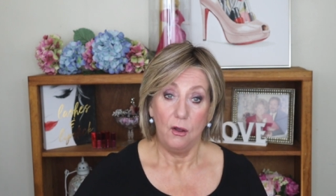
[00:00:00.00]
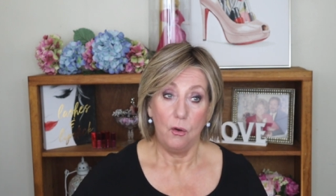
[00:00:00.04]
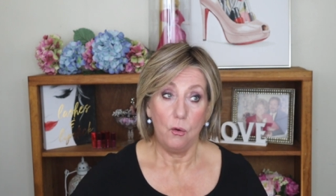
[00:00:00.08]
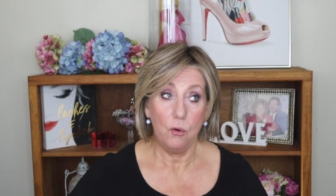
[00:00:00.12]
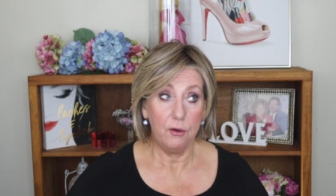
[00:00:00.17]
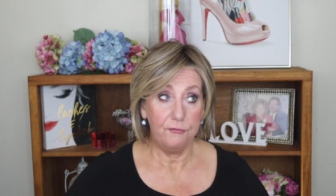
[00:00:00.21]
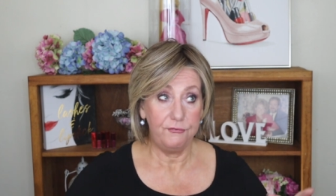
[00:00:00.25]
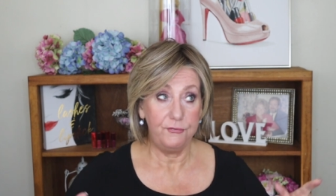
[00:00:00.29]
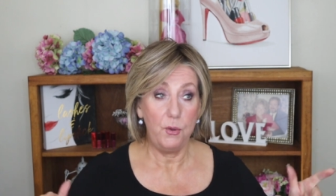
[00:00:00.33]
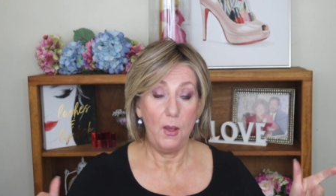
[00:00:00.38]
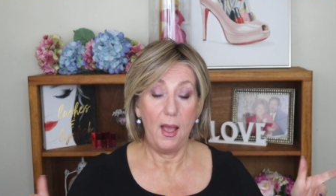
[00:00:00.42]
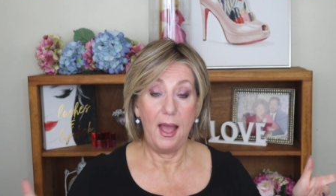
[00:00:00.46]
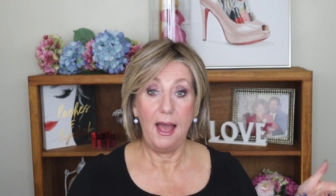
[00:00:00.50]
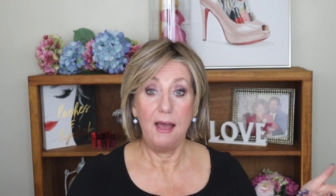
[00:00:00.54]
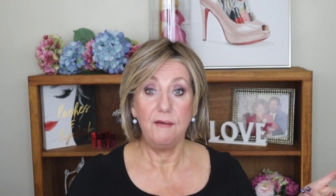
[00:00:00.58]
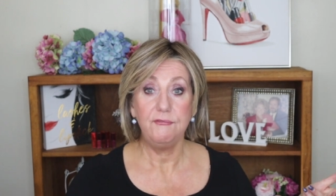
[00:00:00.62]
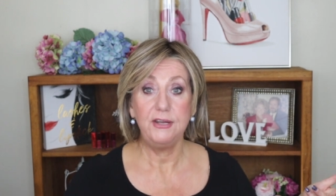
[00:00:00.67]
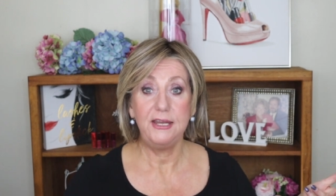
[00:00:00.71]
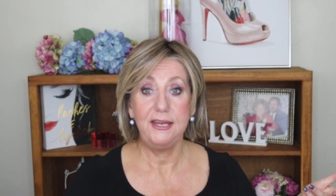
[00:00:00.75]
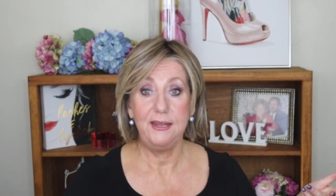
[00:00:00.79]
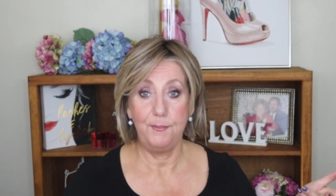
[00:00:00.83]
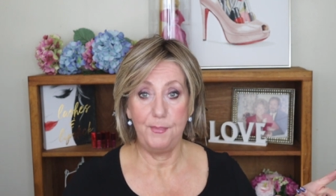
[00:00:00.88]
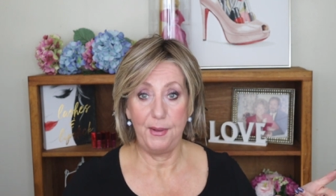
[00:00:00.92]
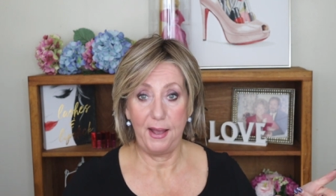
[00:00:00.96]
or if you have
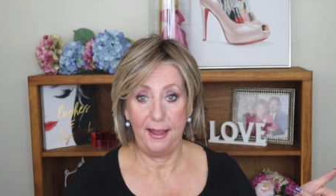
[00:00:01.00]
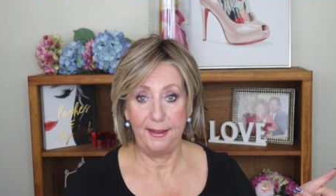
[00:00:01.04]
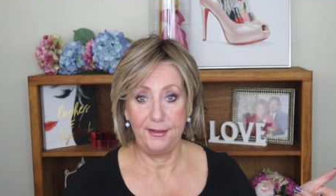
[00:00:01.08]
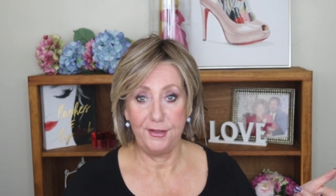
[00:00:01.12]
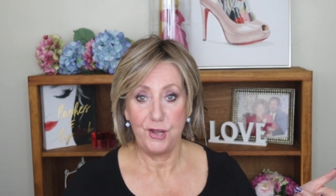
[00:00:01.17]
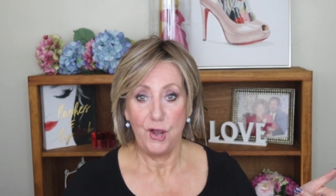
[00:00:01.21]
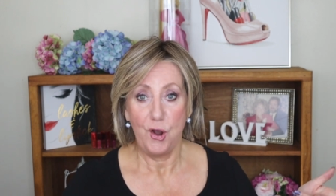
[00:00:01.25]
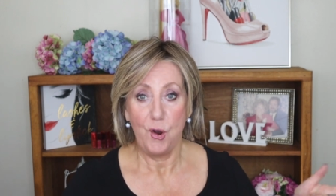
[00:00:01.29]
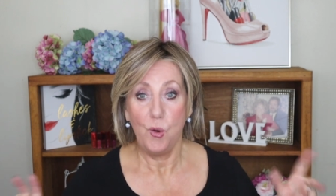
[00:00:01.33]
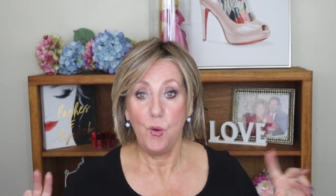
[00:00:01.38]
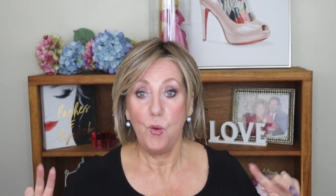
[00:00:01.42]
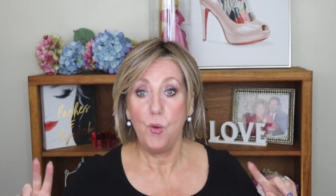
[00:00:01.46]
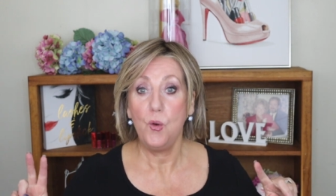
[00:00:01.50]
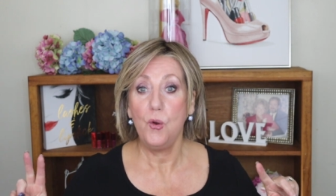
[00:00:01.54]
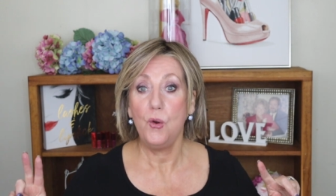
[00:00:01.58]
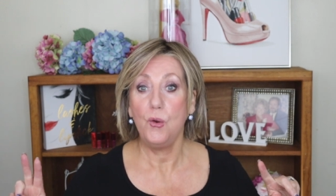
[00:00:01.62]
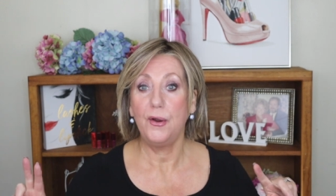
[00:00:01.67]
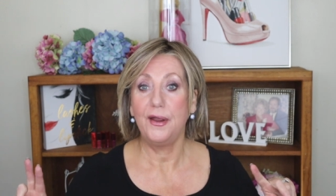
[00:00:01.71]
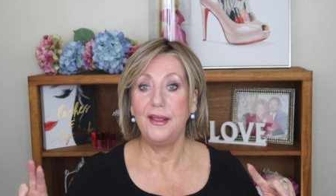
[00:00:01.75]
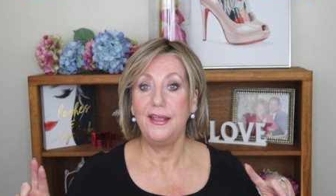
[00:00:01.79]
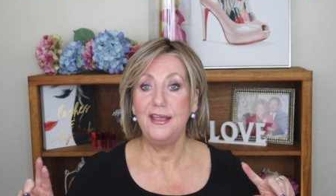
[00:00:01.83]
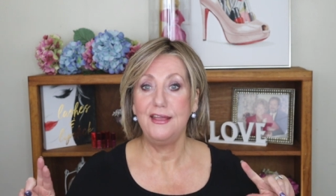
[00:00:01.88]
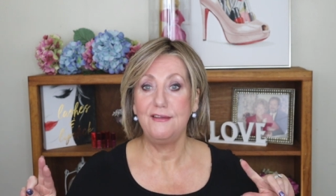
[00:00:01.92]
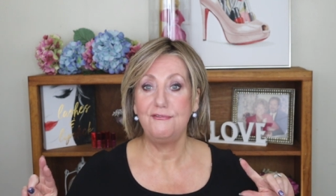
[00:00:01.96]
an e-bike,
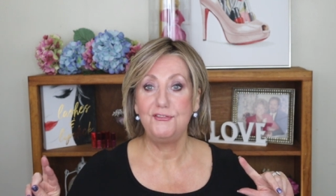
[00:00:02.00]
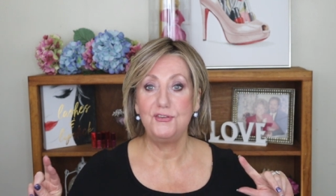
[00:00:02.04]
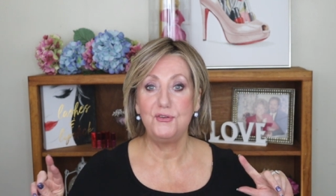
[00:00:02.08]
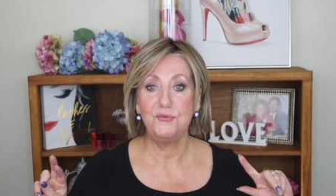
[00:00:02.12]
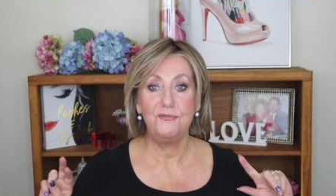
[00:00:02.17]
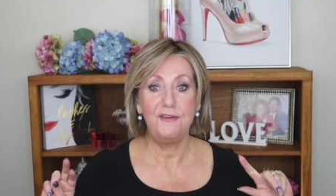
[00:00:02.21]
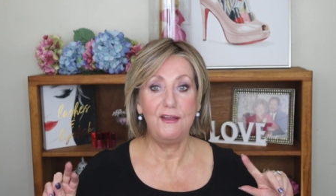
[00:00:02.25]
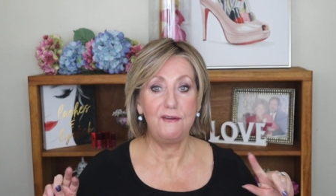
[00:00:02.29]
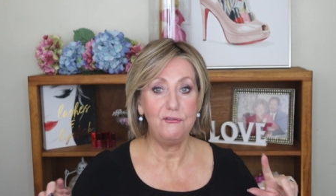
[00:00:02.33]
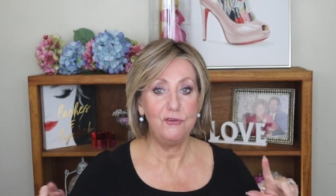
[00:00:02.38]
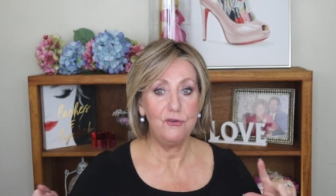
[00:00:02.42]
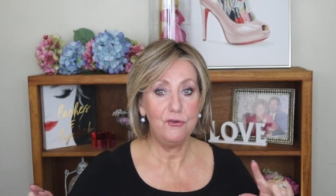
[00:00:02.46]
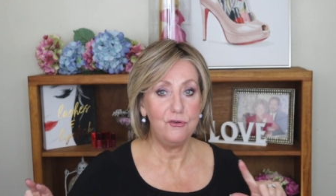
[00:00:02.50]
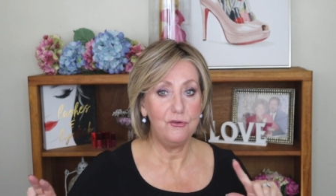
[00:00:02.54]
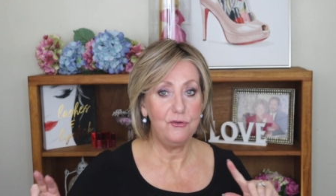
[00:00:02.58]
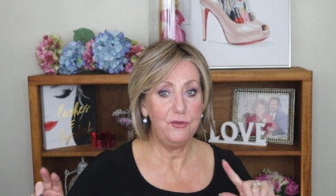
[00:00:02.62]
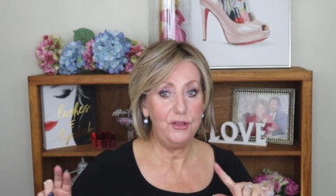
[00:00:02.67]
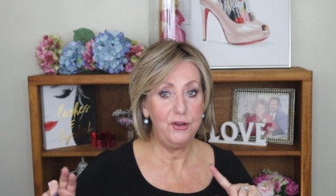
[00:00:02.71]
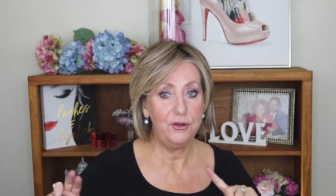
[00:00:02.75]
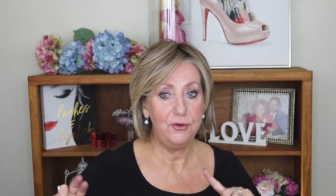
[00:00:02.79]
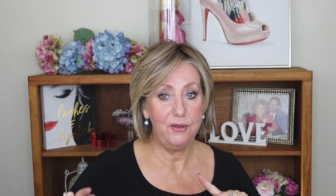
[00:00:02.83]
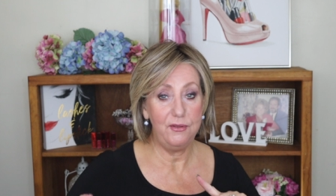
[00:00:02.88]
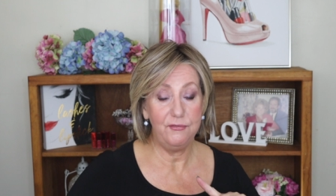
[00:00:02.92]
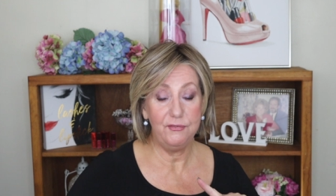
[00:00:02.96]
or if you've ever,
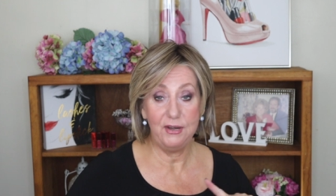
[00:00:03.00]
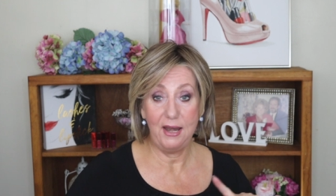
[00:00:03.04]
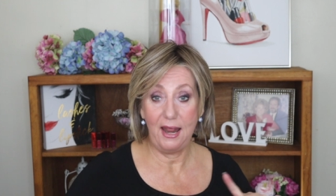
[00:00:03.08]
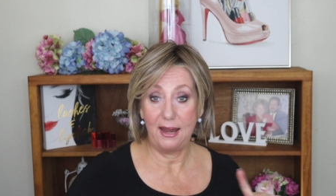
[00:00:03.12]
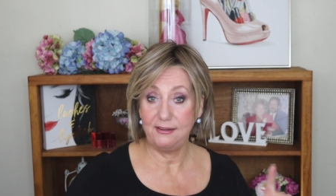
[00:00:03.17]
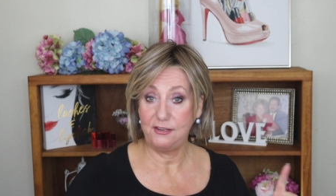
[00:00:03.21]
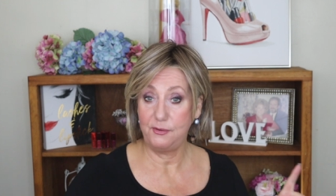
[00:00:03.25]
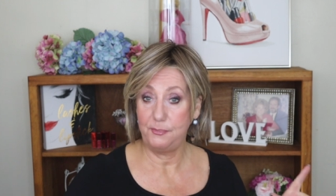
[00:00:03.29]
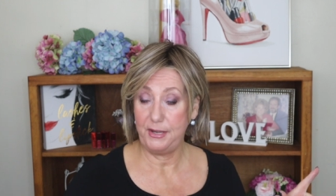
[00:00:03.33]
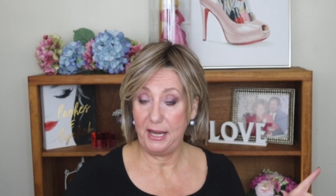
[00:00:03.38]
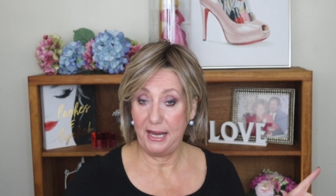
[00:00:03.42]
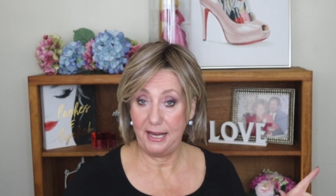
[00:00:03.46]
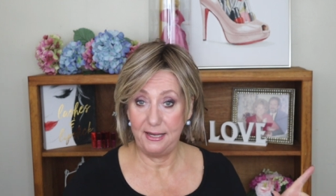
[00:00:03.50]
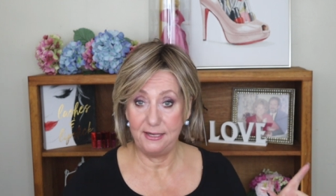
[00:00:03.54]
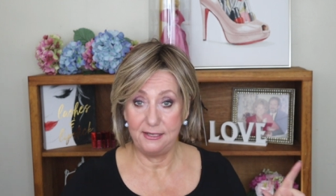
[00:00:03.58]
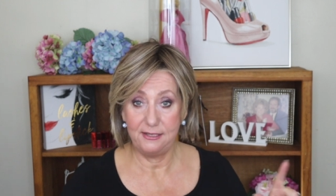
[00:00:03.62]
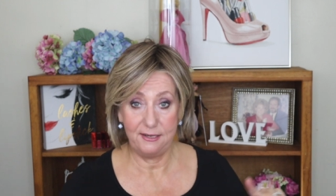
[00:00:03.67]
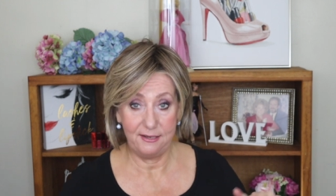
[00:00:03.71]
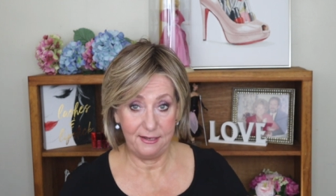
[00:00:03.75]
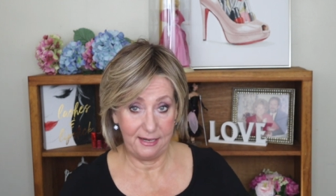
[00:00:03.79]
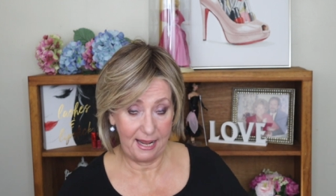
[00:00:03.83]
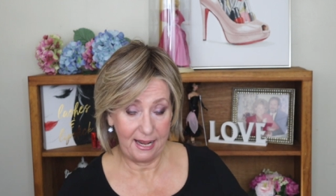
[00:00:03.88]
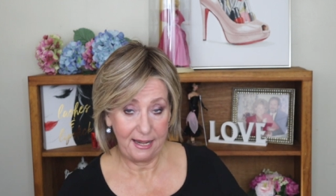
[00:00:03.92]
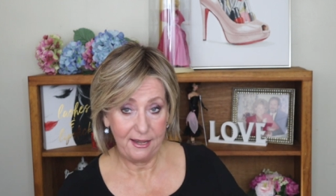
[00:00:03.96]
you know, even
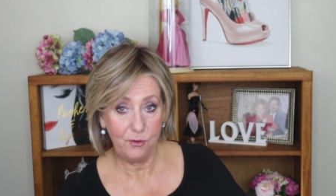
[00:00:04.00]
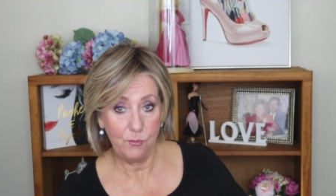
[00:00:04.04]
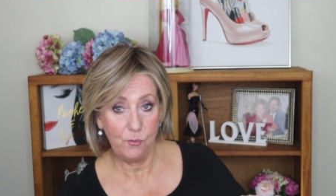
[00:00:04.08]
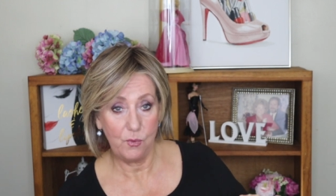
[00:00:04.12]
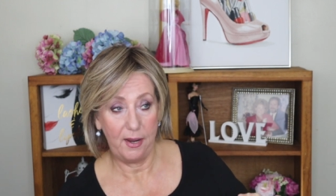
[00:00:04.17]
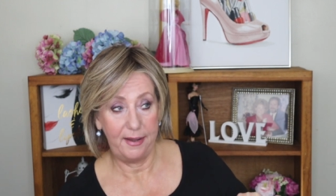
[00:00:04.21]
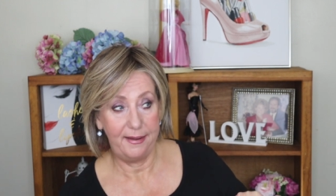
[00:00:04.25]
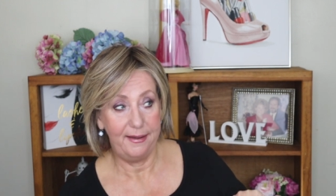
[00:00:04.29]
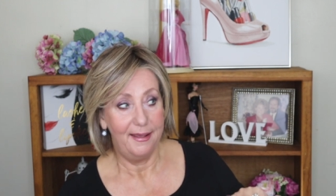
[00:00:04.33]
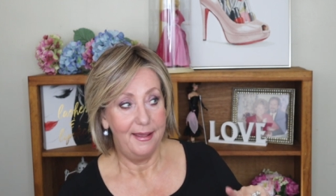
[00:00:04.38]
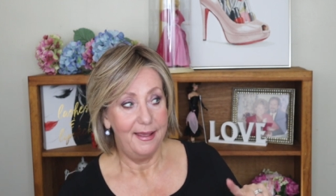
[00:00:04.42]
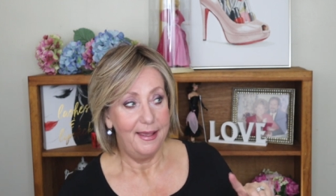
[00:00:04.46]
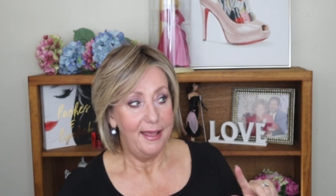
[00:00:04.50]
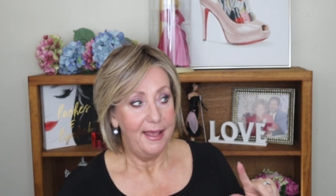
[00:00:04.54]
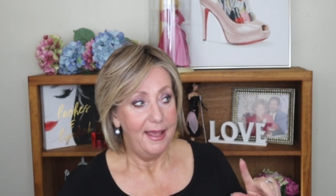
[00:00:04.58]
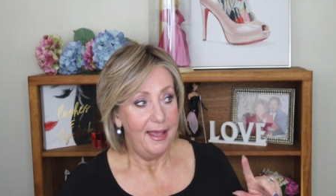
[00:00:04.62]
entertained getting one.